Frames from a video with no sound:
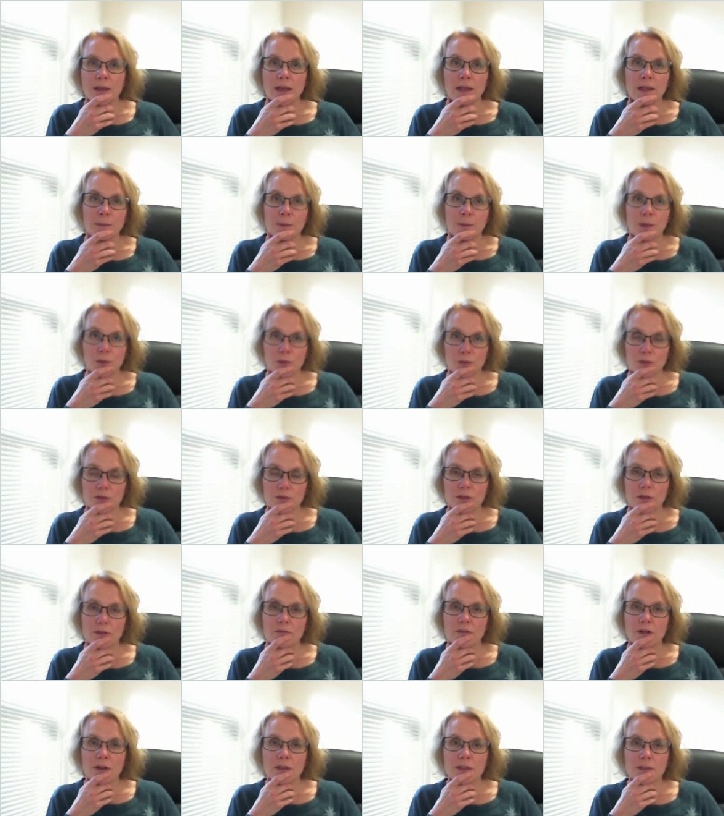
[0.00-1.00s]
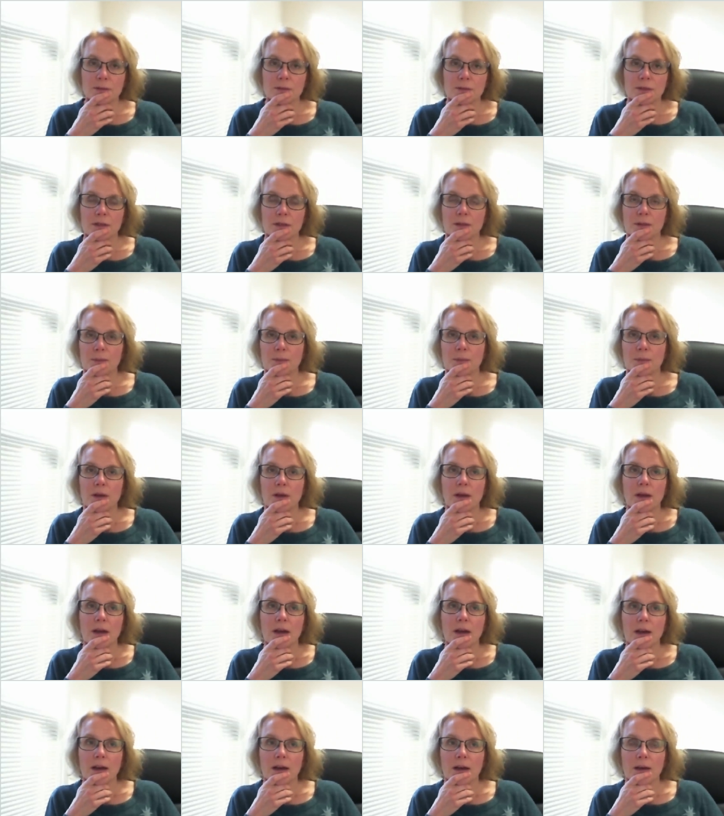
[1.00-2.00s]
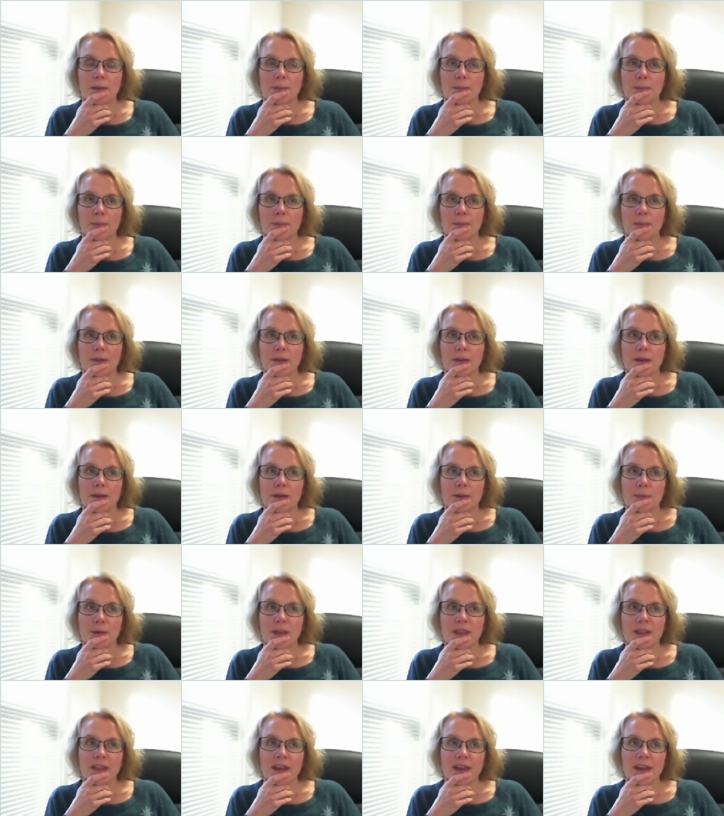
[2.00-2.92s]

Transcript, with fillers: Amy also writes with them, but